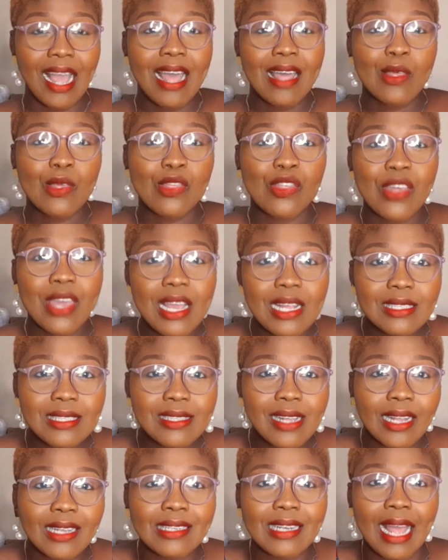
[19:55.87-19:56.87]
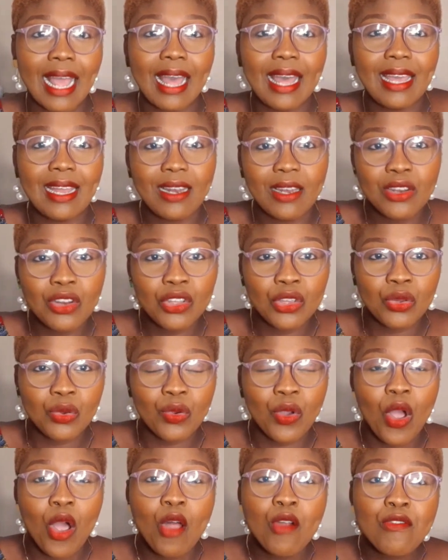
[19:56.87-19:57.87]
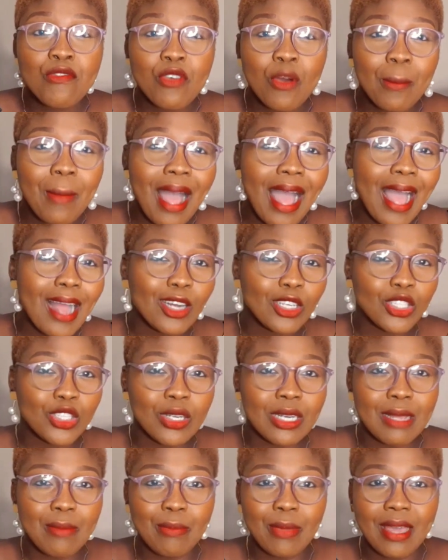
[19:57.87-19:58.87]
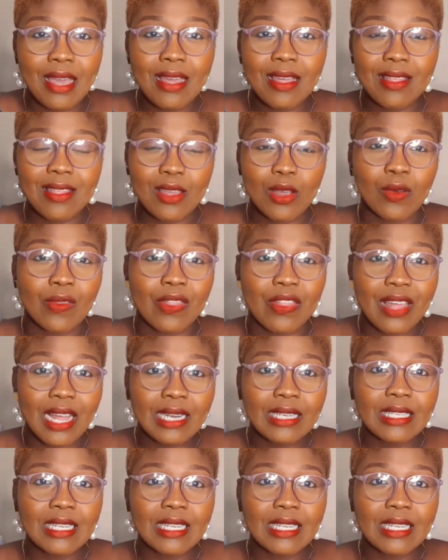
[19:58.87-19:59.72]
things that could hinder you from actually being the authentic